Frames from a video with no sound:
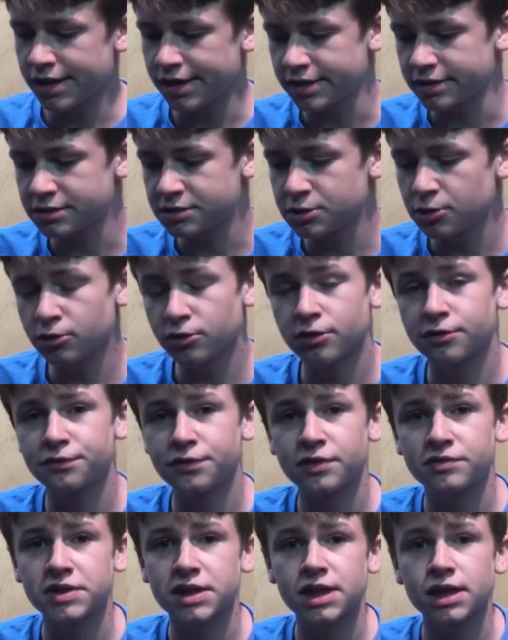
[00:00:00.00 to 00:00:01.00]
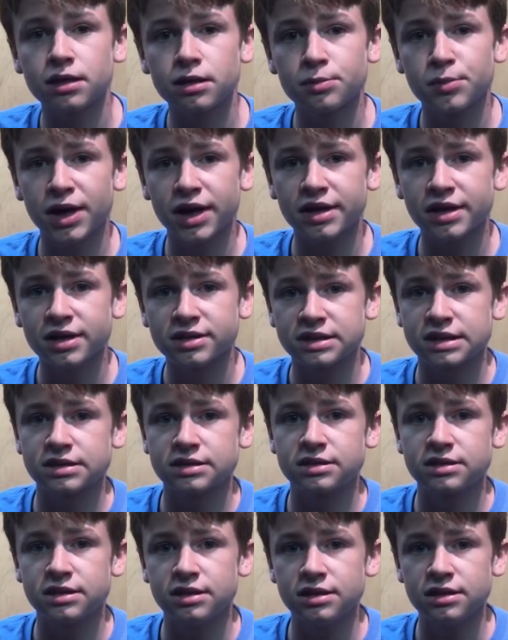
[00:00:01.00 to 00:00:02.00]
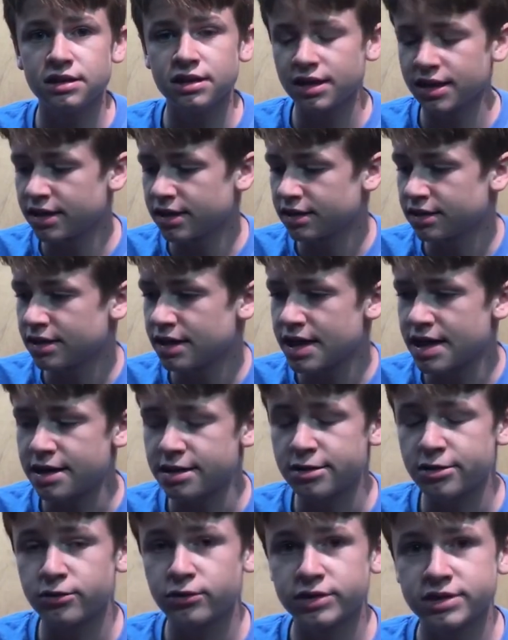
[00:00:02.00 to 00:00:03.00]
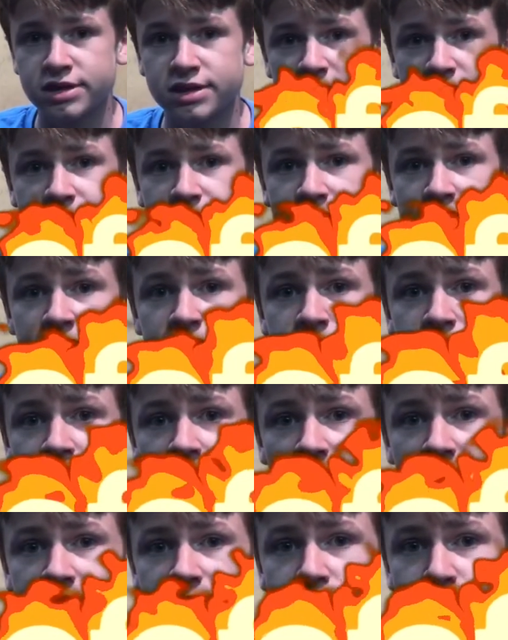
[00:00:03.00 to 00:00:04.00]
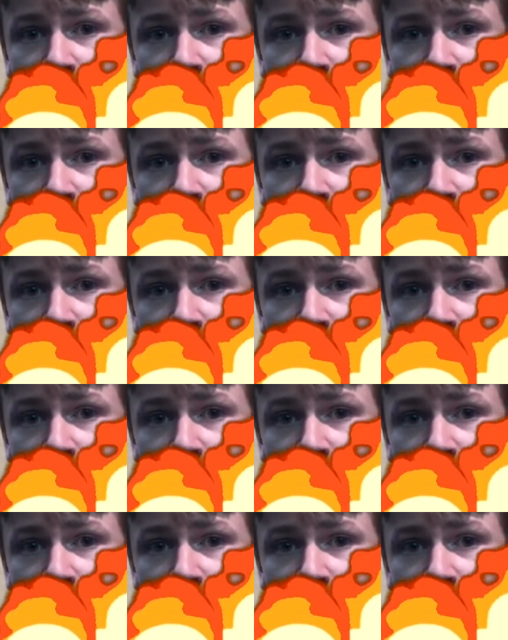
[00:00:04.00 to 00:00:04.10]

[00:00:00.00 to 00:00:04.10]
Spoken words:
a 250 gigabyte SSD, and now 16 gigs of